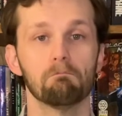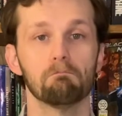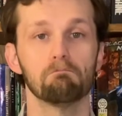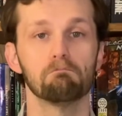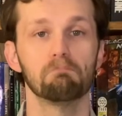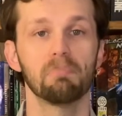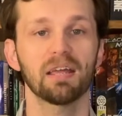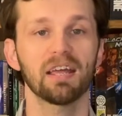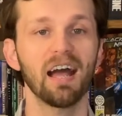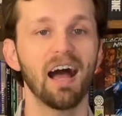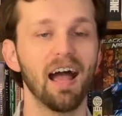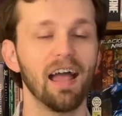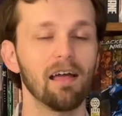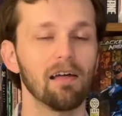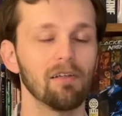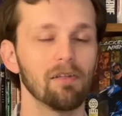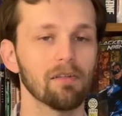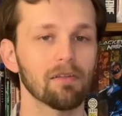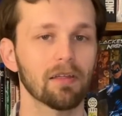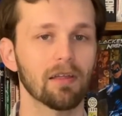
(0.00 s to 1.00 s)

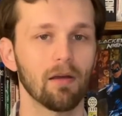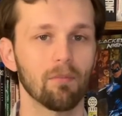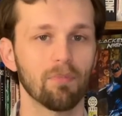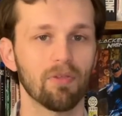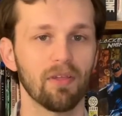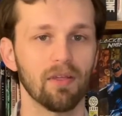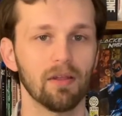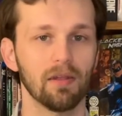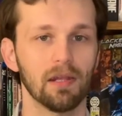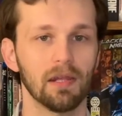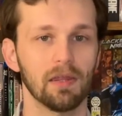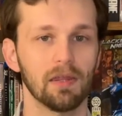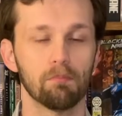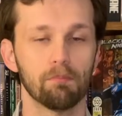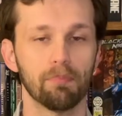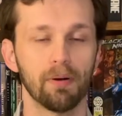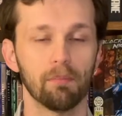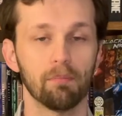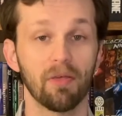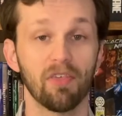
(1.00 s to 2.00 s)
Mikhail comes in,
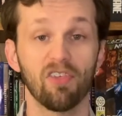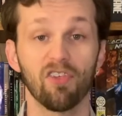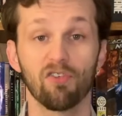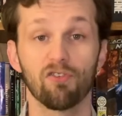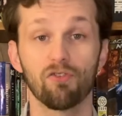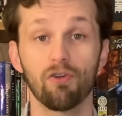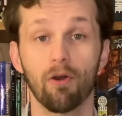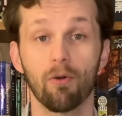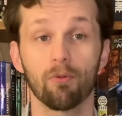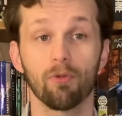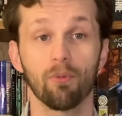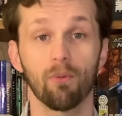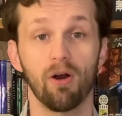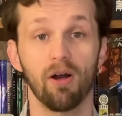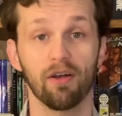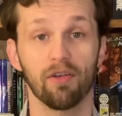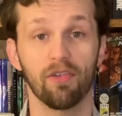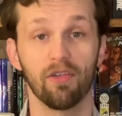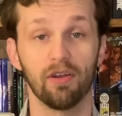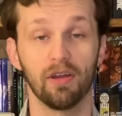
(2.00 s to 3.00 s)
but Mrs. Jones
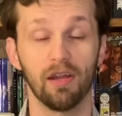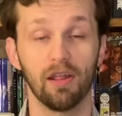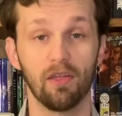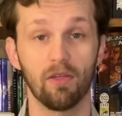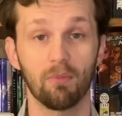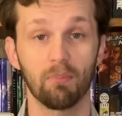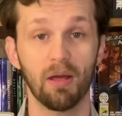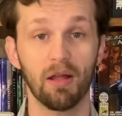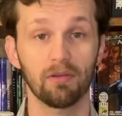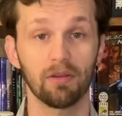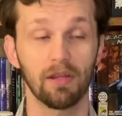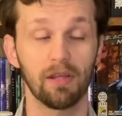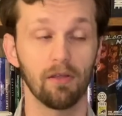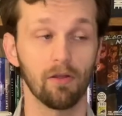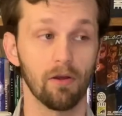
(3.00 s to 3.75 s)
walks in, he's about to kill